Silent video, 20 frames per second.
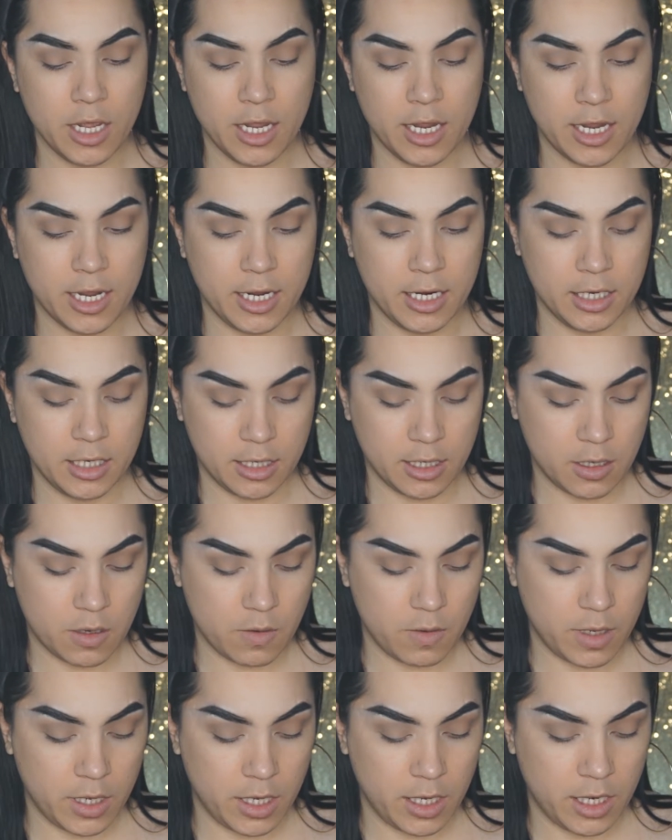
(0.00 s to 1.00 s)
And
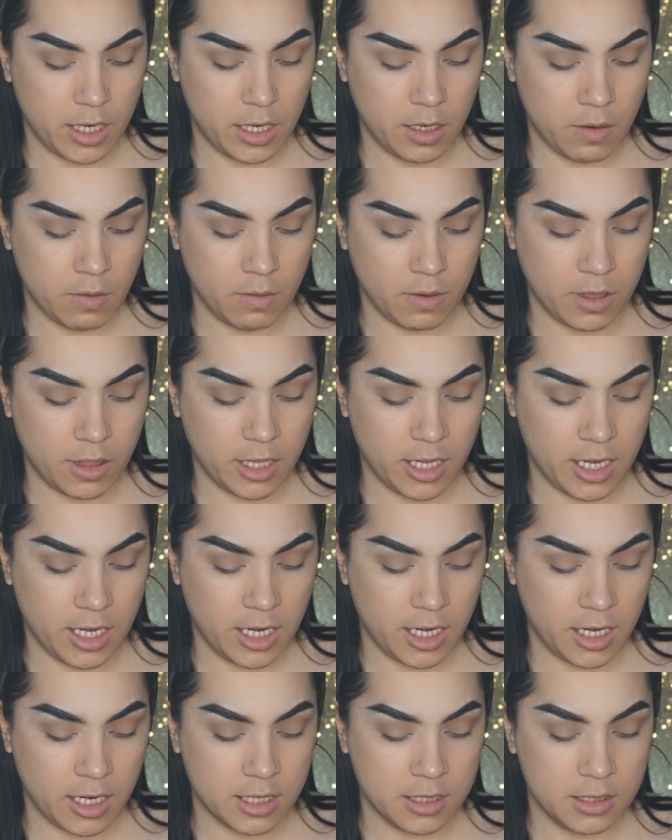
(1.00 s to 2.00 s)
going in with
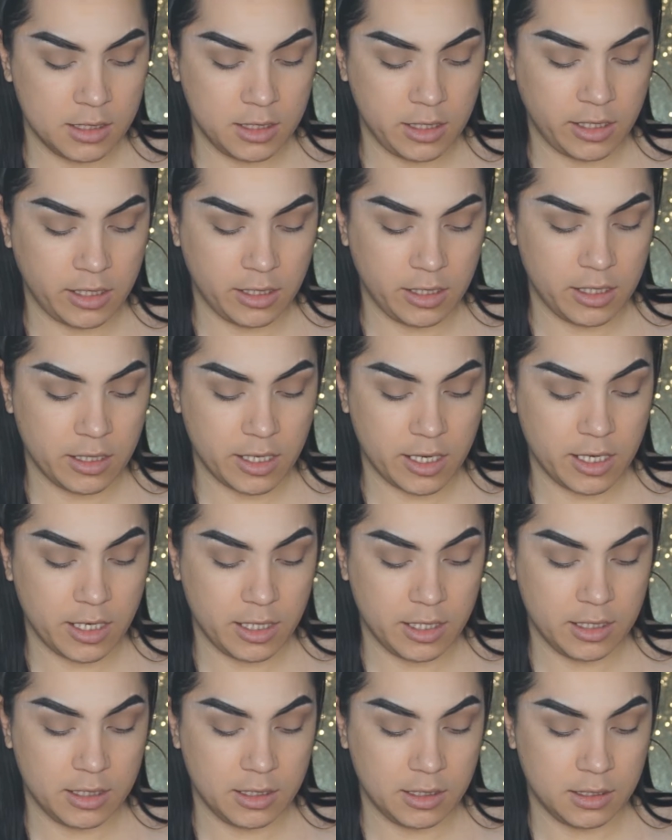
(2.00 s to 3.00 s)
a concealer
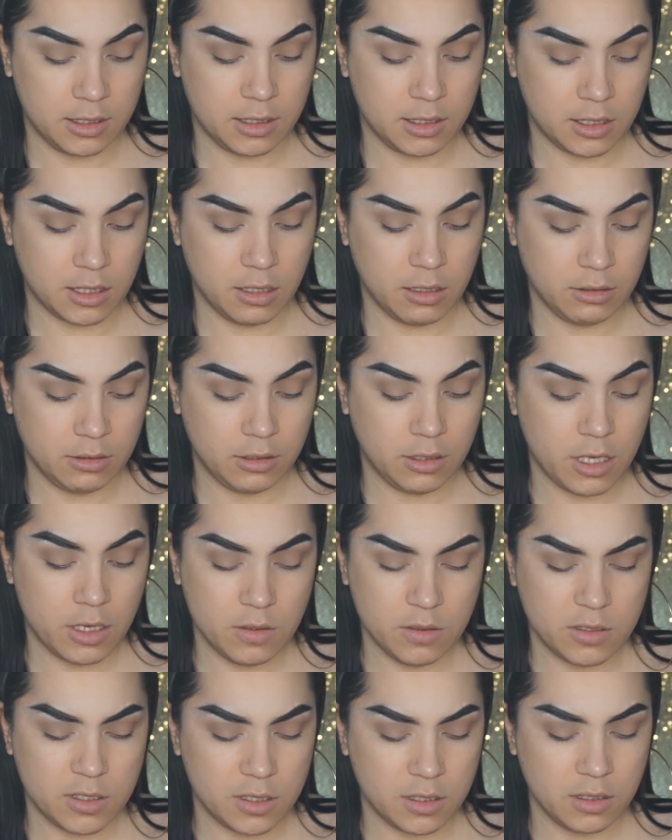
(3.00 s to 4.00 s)
that is
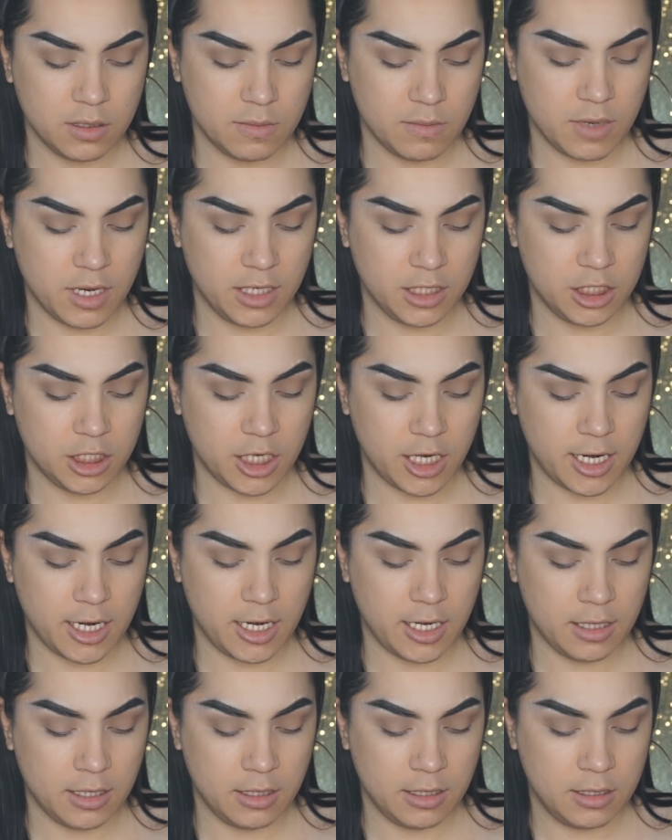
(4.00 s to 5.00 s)
close to my
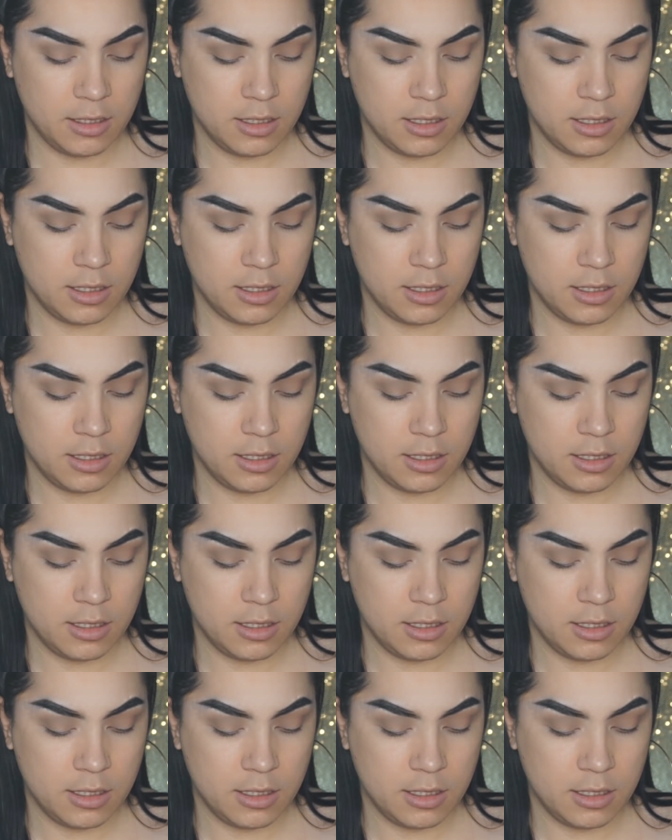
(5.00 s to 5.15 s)
shade.